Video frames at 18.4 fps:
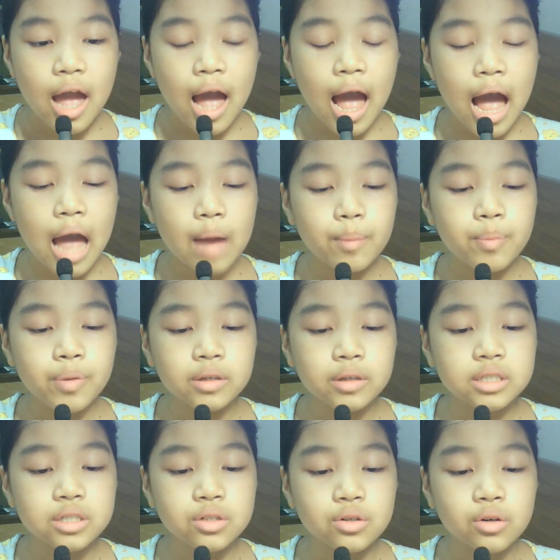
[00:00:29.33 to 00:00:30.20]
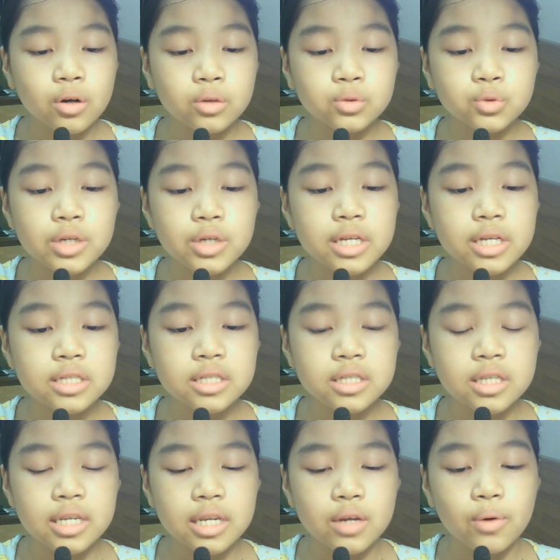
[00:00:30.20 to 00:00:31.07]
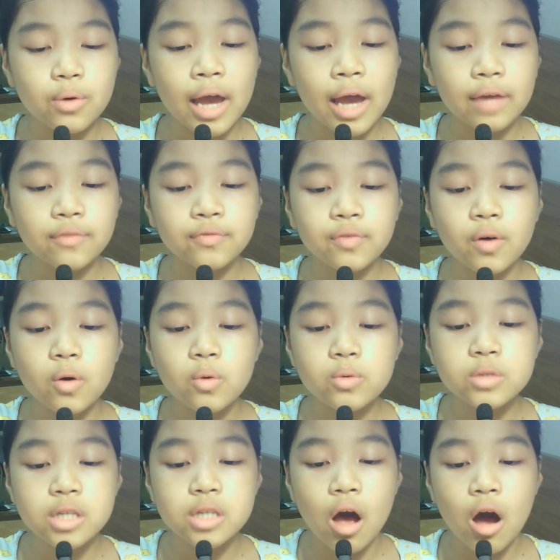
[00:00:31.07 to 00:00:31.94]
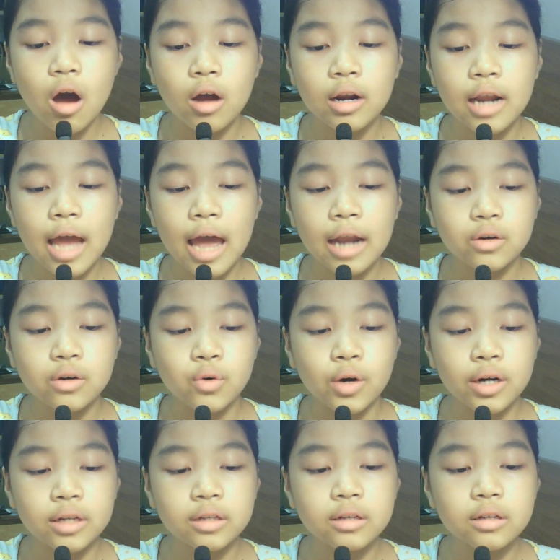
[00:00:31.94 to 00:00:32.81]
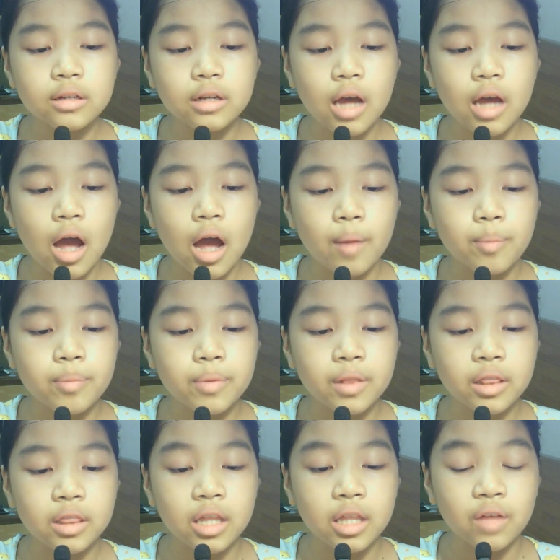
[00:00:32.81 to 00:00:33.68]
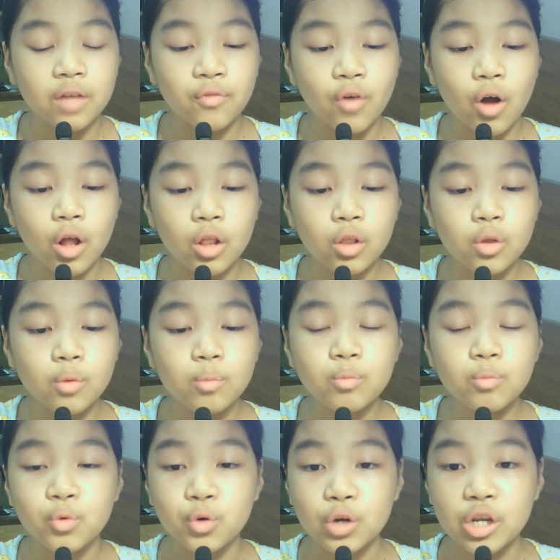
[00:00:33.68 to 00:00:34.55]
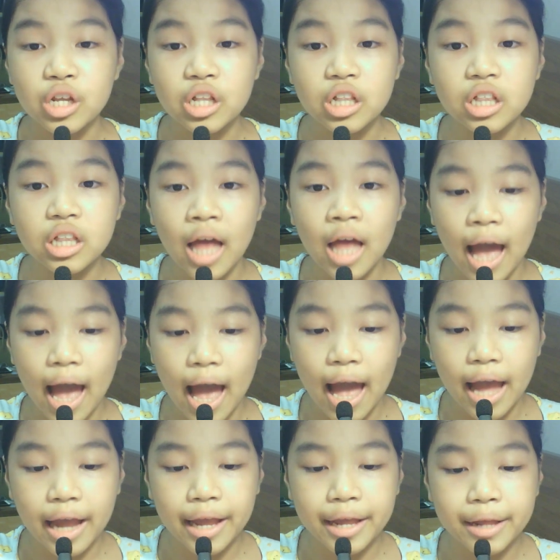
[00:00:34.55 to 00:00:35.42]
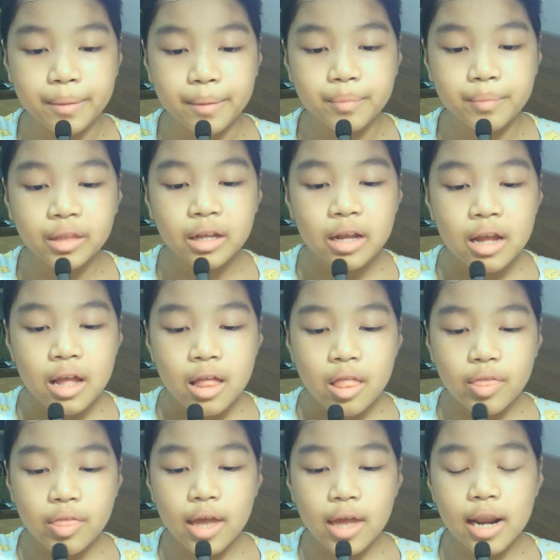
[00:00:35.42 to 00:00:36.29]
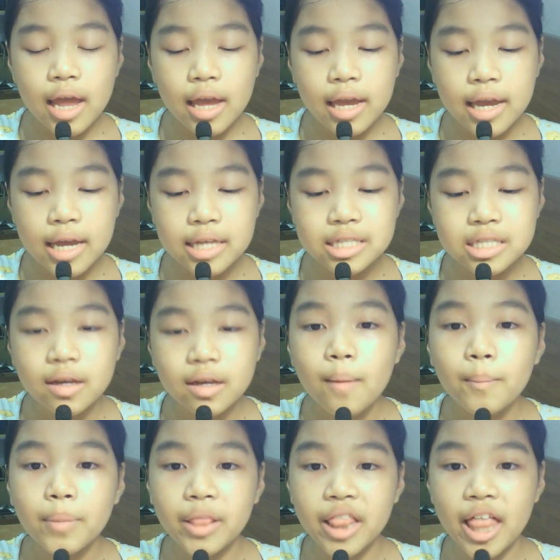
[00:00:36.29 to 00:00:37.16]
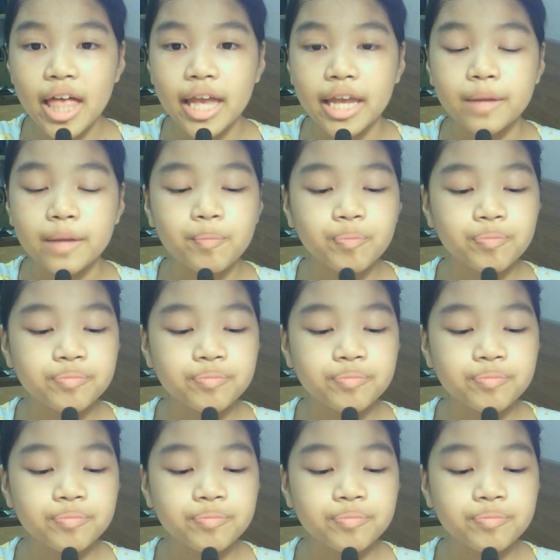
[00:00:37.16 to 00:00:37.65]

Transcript: I put Roderick's new headphones on and cranked up the volume real high. Then I hit play.